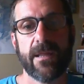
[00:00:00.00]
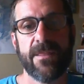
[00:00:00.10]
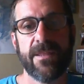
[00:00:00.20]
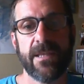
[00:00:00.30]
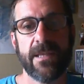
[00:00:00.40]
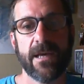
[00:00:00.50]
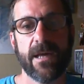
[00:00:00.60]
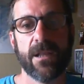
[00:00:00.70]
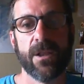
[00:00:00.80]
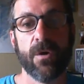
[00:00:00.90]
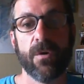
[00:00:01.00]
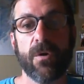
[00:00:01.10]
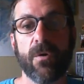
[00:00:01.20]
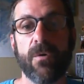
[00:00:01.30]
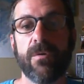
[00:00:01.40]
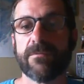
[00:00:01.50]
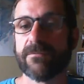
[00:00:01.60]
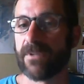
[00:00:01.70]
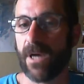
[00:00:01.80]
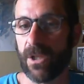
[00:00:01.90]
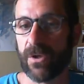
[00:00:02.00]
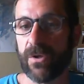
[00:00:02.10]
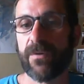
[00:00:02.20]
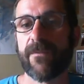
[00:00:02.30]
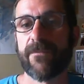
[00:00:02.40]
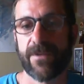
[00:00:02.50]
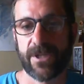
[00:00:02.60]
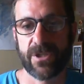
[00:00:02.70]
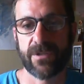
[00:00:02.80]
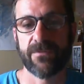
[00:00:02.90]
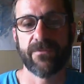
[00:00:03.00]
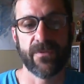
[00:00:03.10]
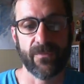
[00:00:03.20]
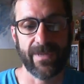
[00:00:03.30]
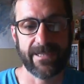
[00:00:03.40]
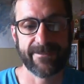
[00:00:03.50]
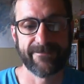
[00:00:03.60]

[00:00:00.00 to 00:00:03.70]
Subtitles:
the local color fiction for the week.